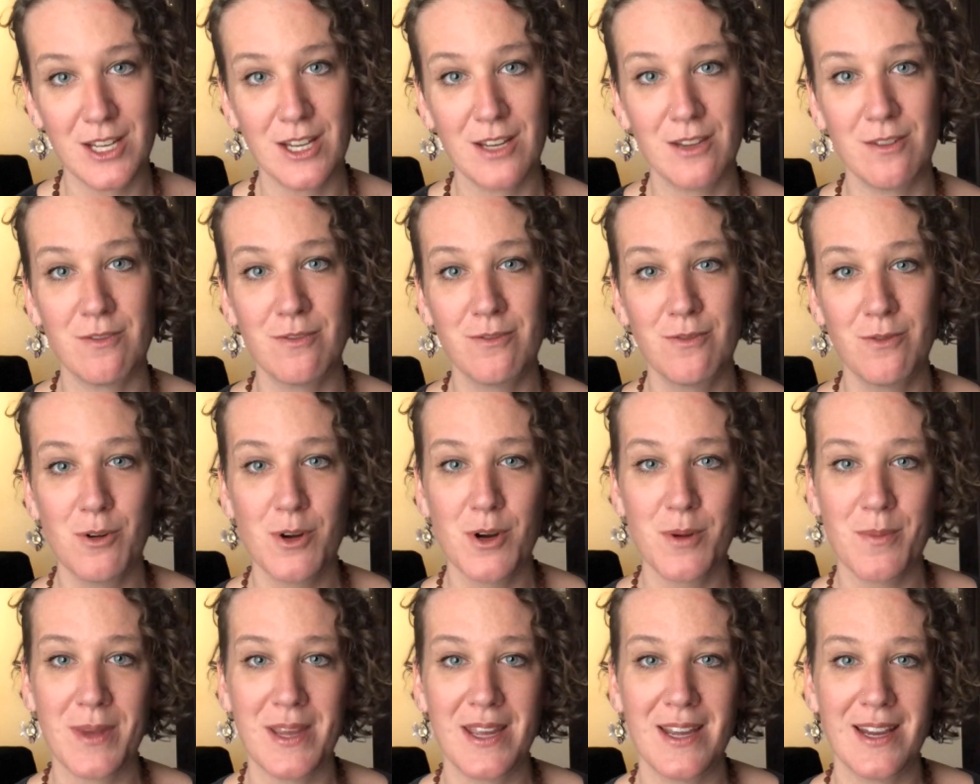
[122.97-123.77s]
to
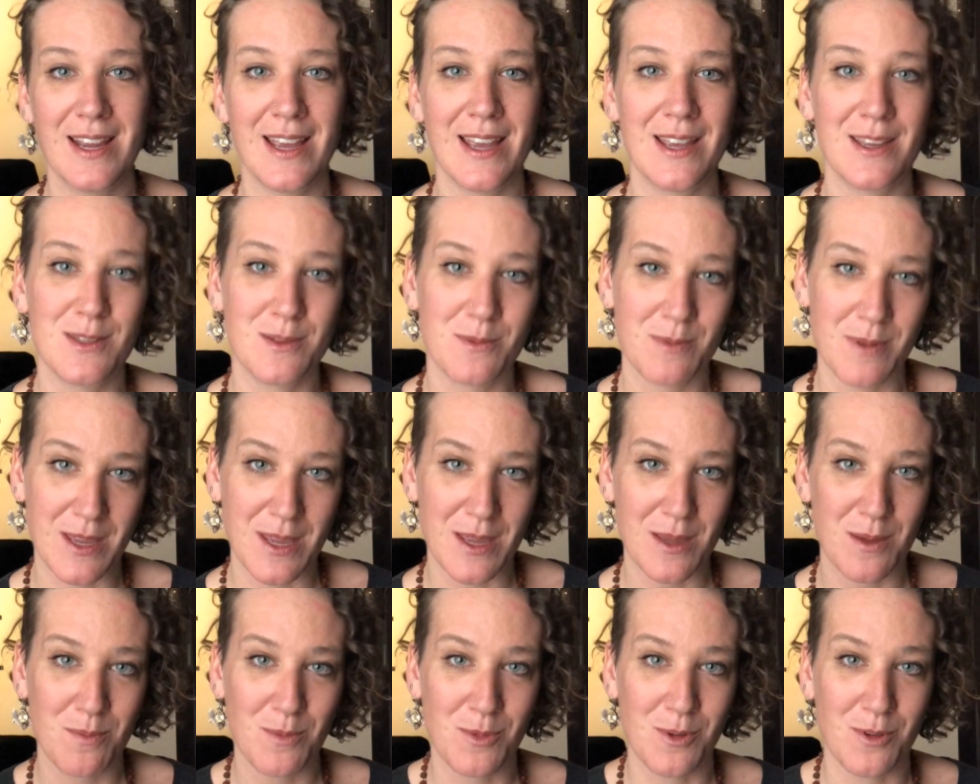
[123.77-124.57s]
inform it as
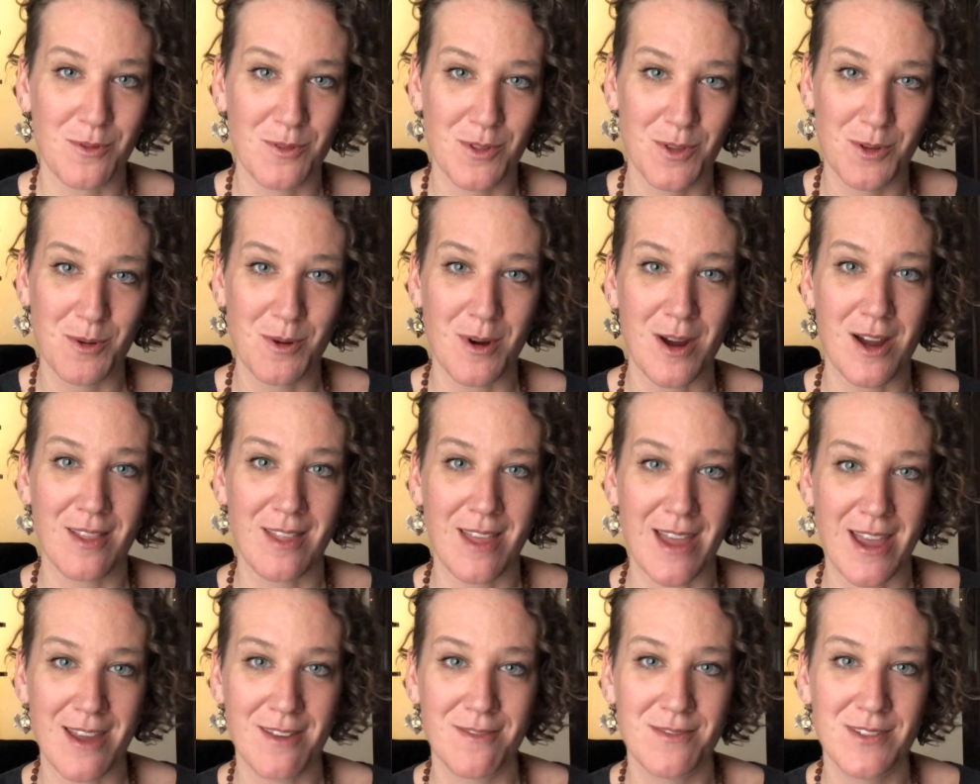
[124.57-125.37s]
we move through our
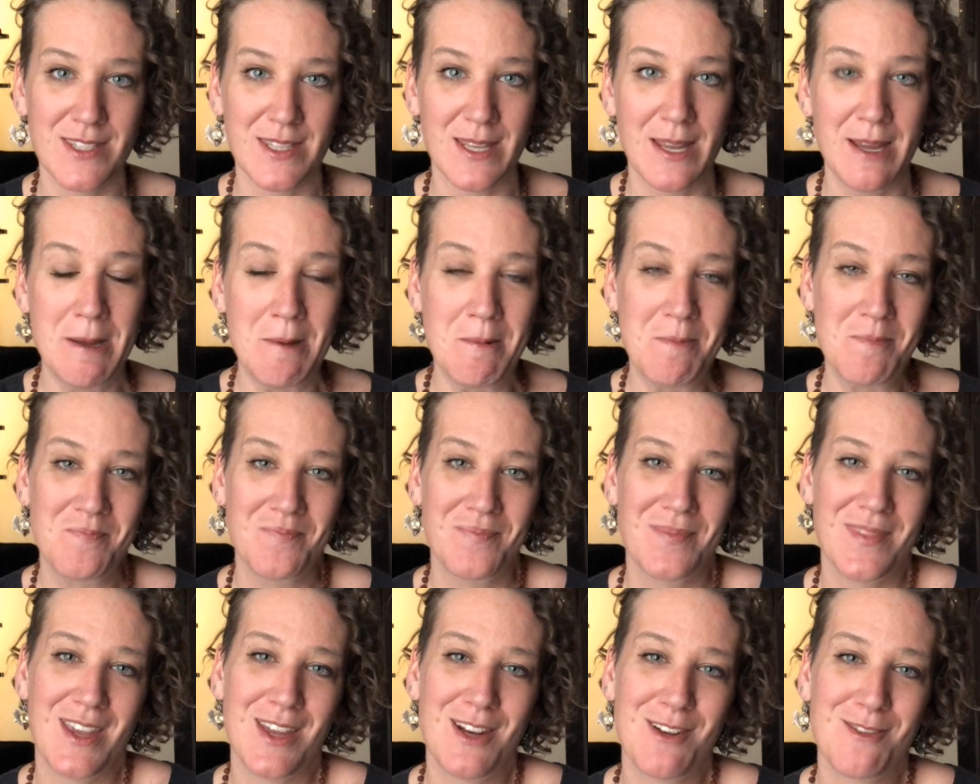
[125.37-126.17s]
lives.
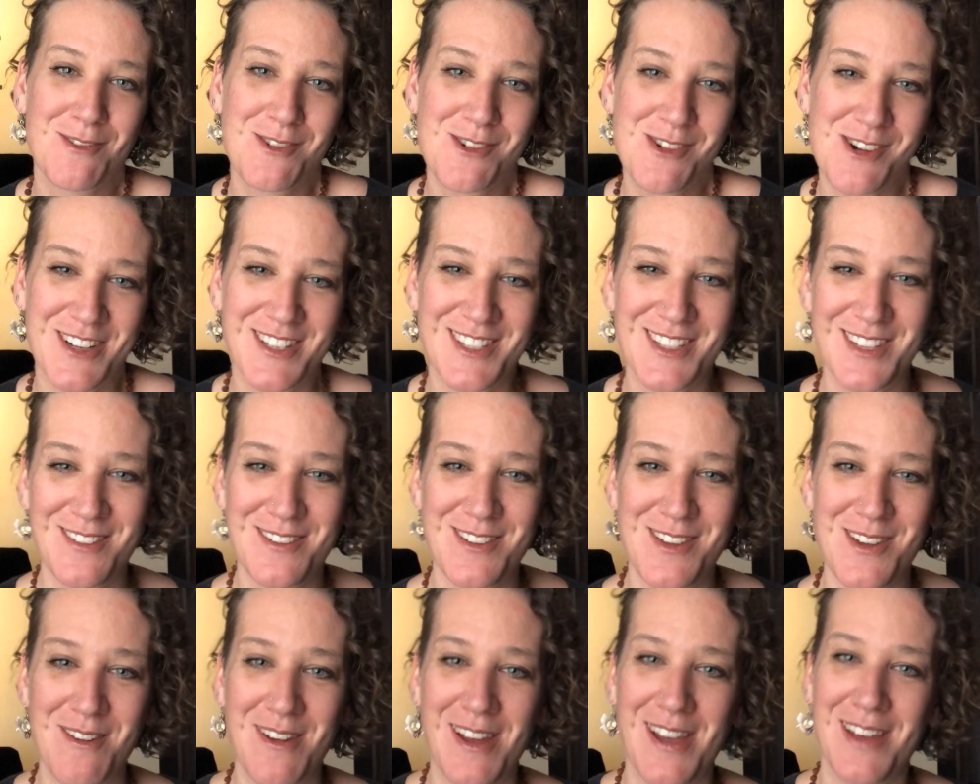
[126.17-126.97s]
And of course,
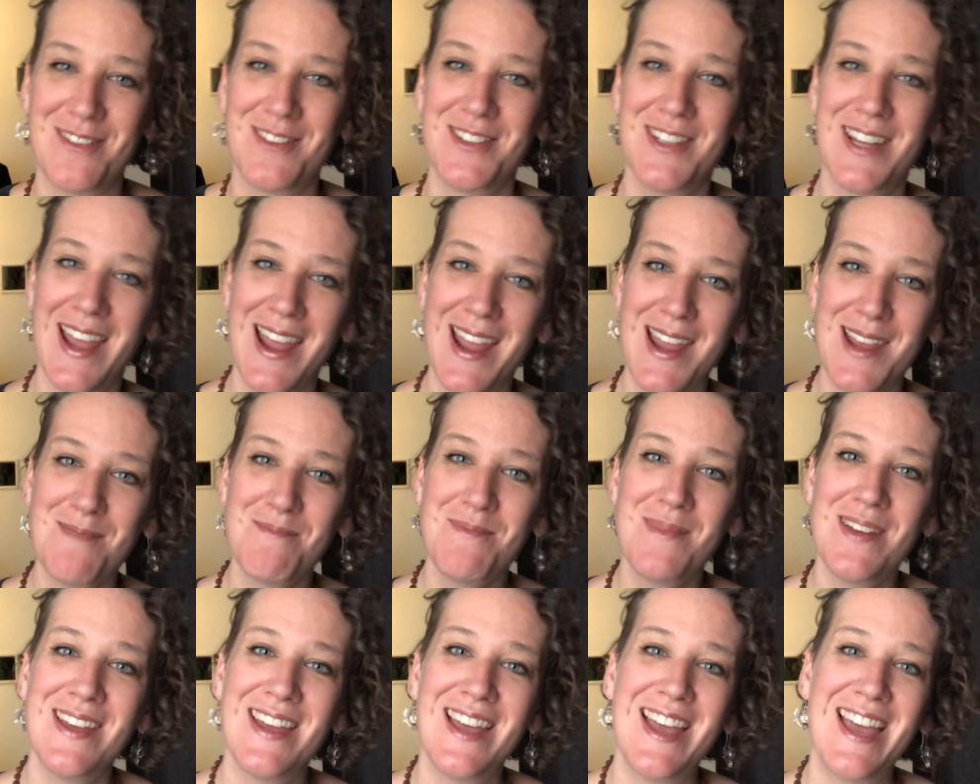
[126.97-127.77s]
if you have
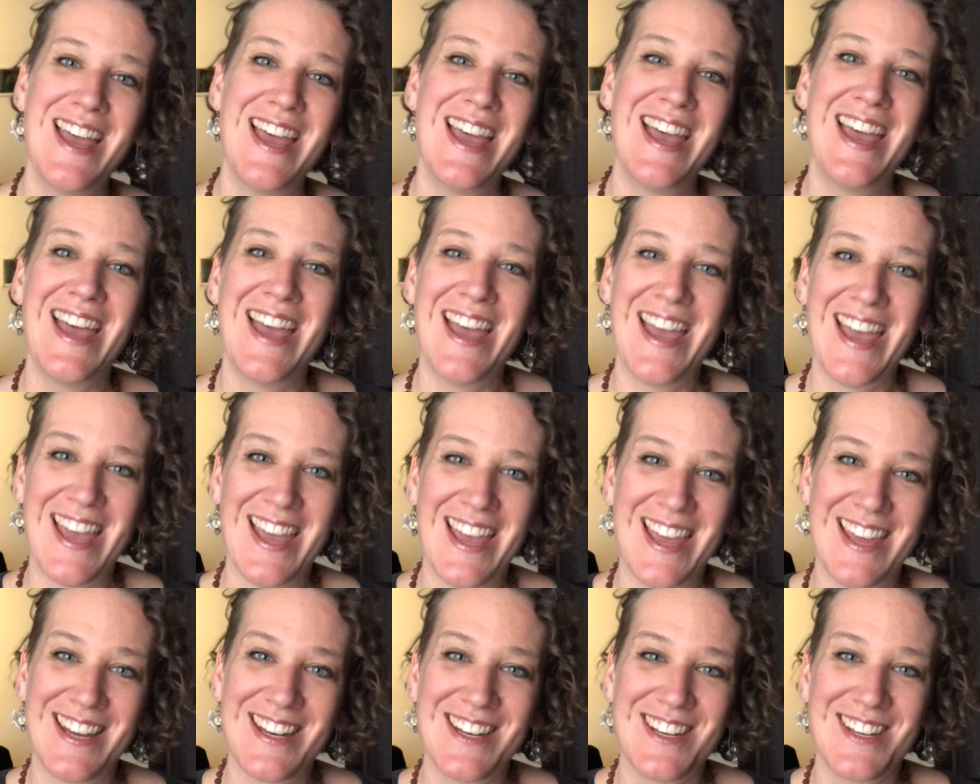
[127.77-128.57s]
time
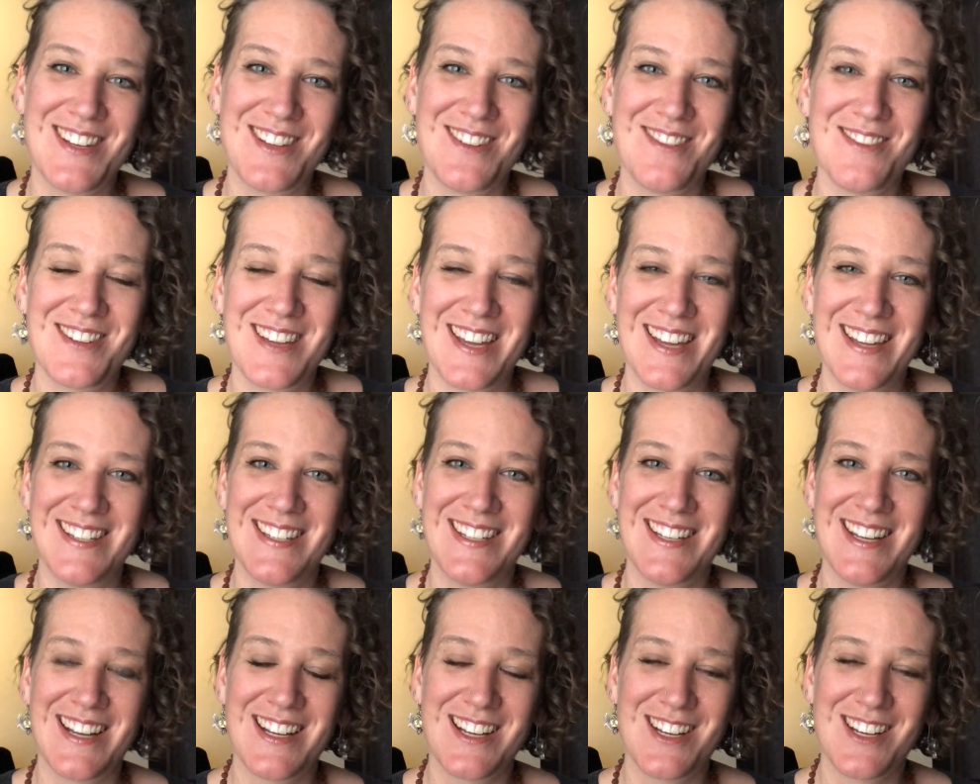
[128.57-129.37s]
and you
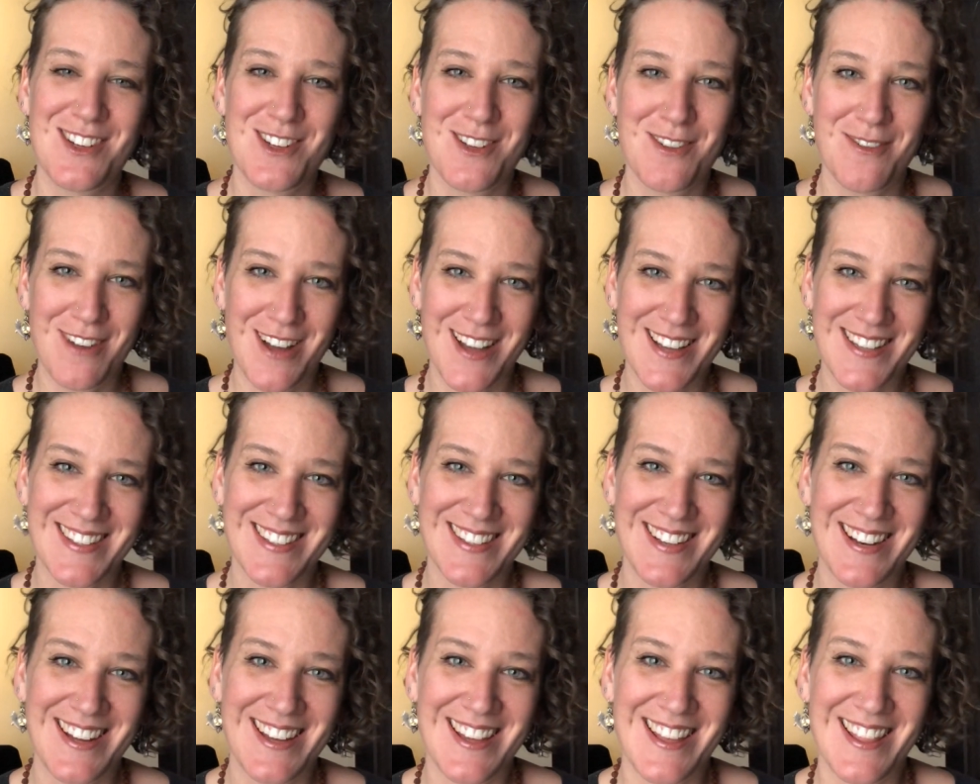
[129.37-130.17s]
can take a
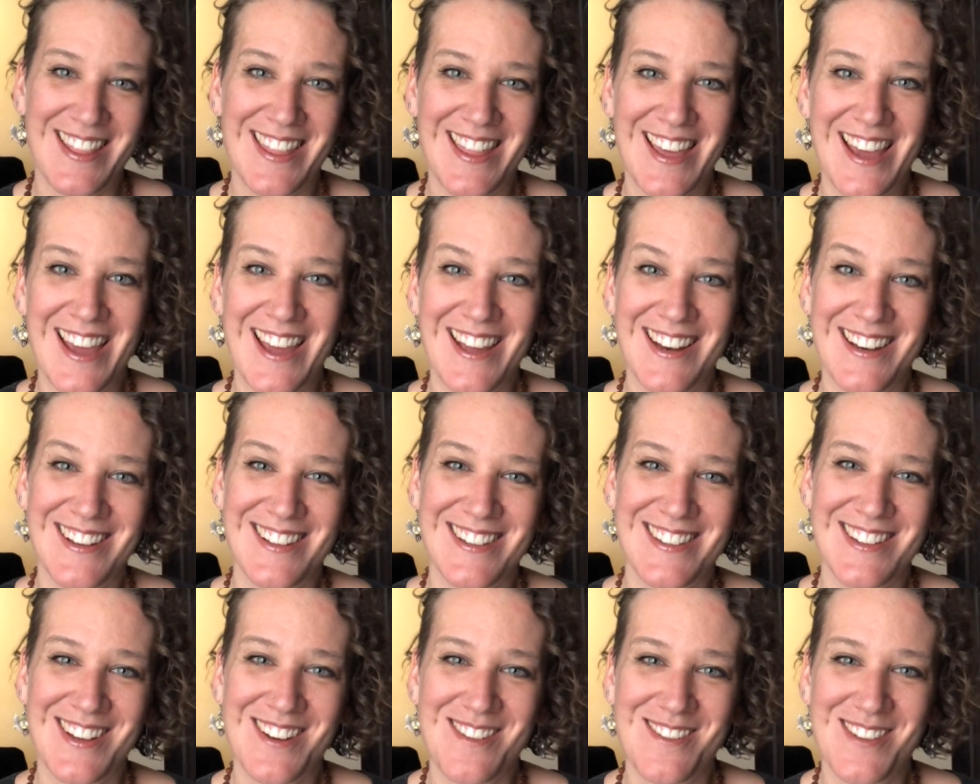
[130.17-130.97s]
shavasana, that
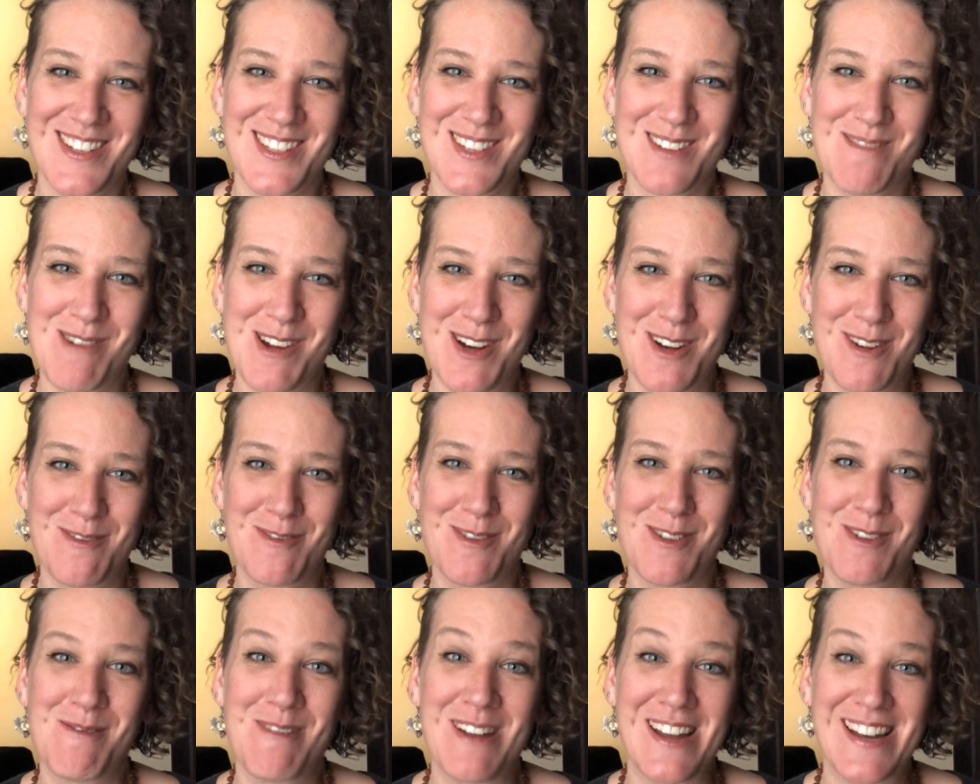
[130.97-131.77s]
is always a
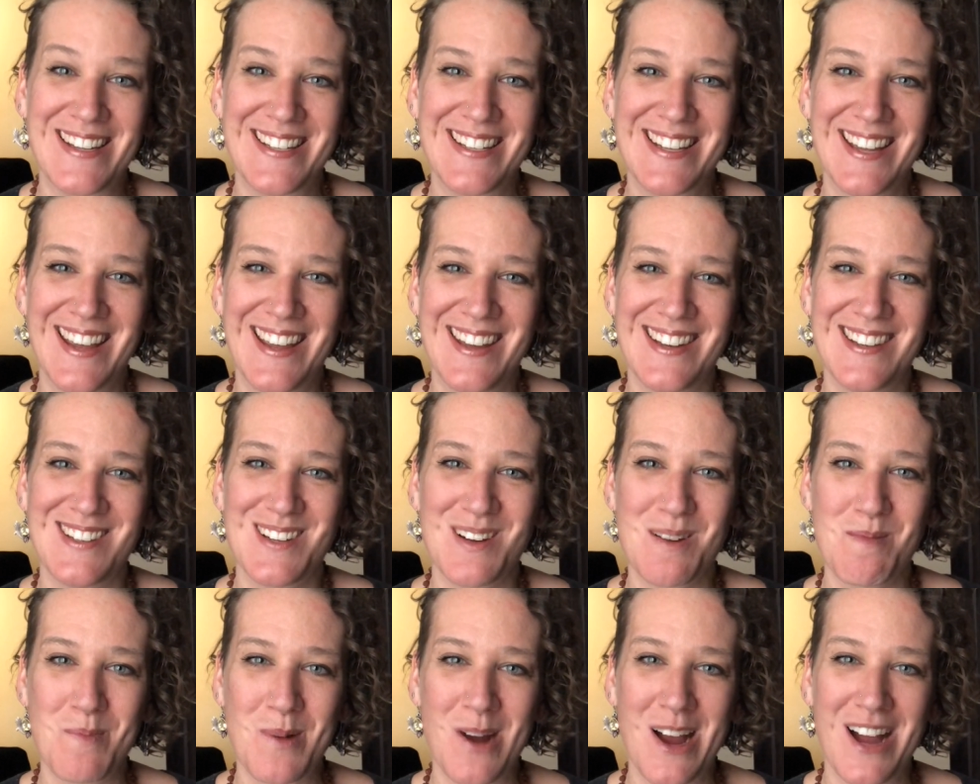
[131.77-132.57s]
wonderful way to end
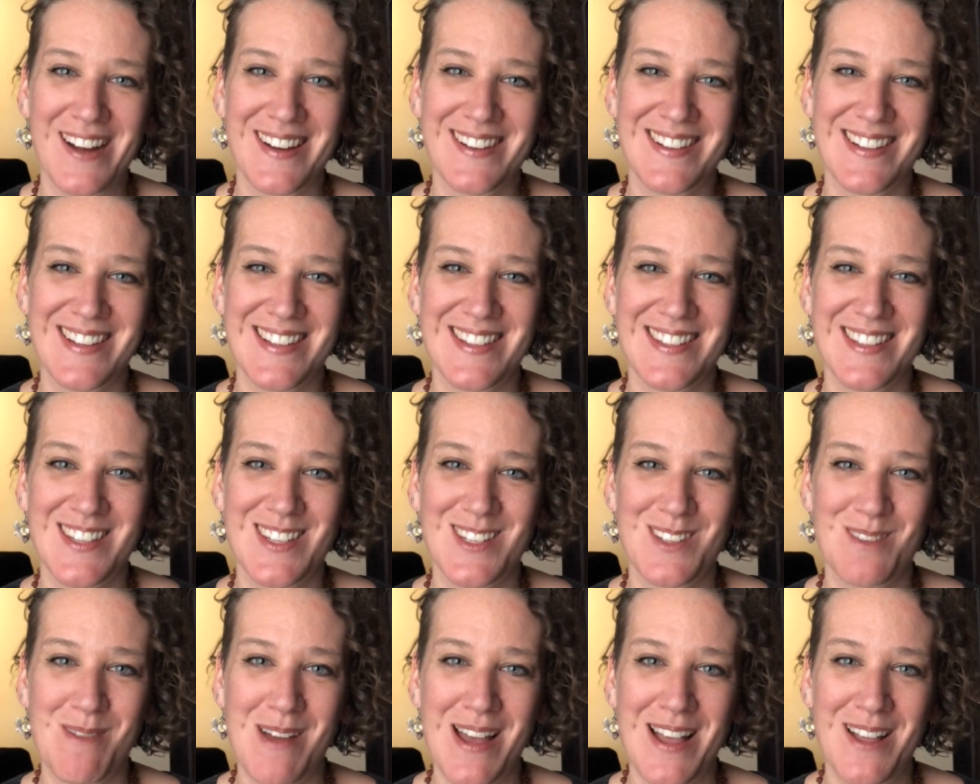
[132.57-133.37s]
your practice
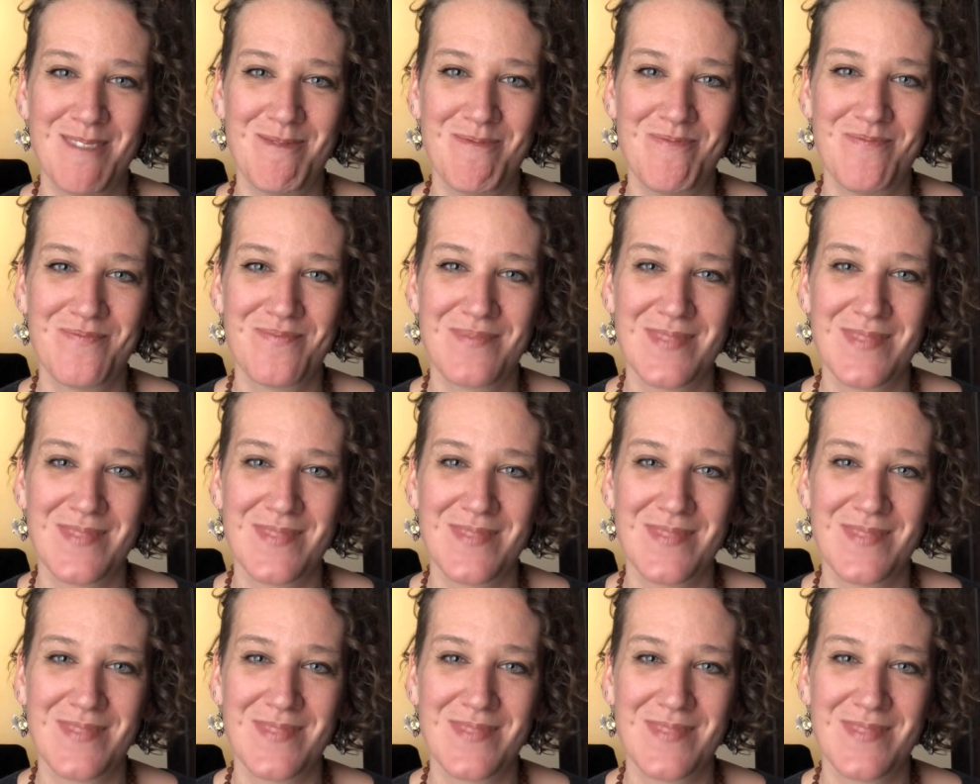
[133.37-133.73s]
as well.